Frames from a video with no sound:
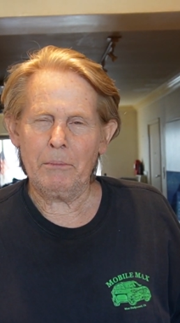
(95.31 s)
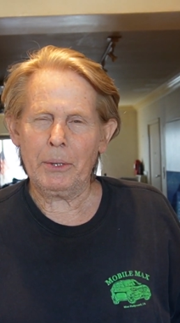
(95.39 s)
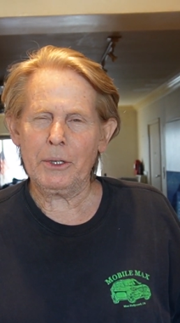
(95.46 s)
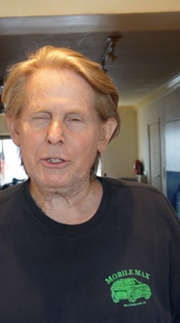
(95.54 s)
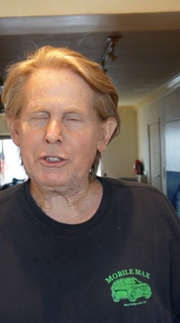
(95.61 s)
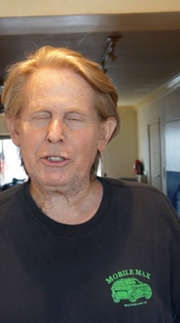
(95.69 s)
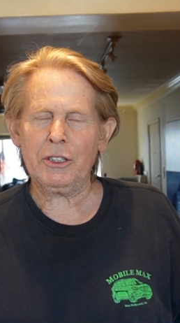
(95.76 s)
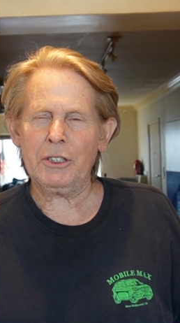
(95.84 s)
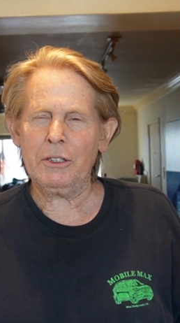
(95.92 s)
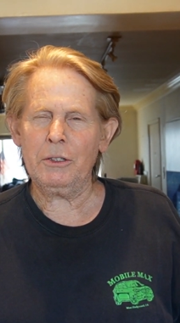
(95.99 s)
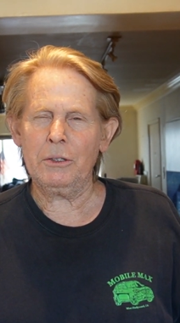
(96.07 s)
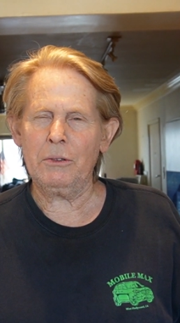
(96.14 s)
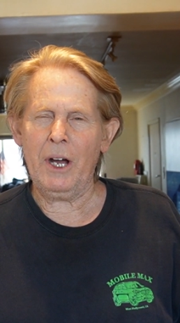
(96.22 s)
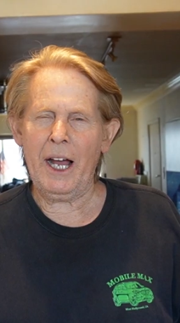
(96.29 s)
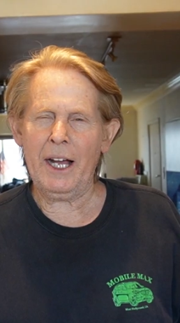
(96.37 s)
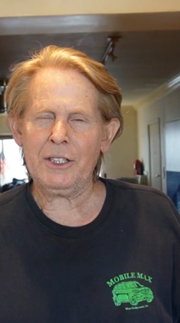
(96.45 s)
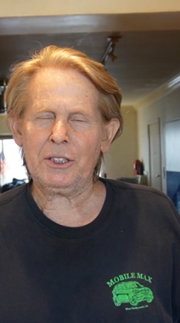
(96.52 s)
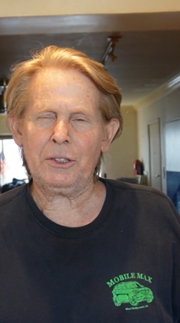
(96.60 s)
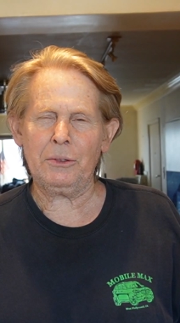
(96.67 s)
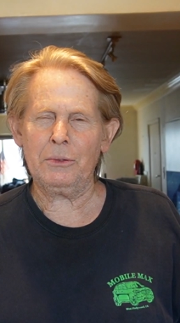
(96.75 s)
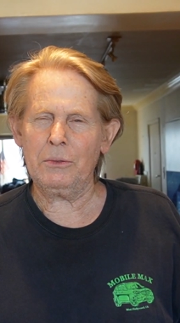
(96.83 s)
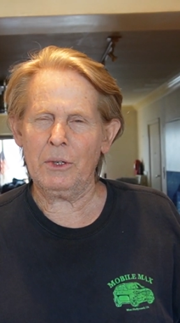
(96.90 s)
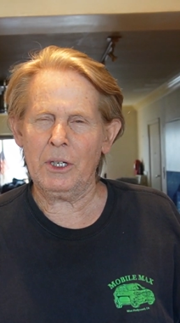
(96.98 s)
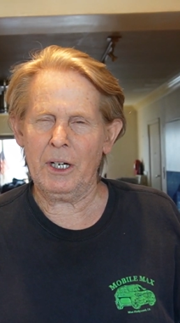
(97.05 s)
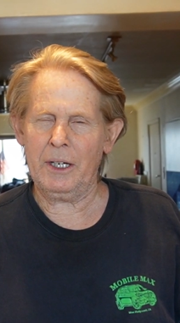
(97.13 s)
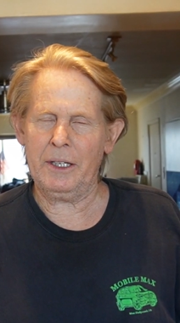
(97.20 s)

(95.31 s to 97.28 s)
person who has to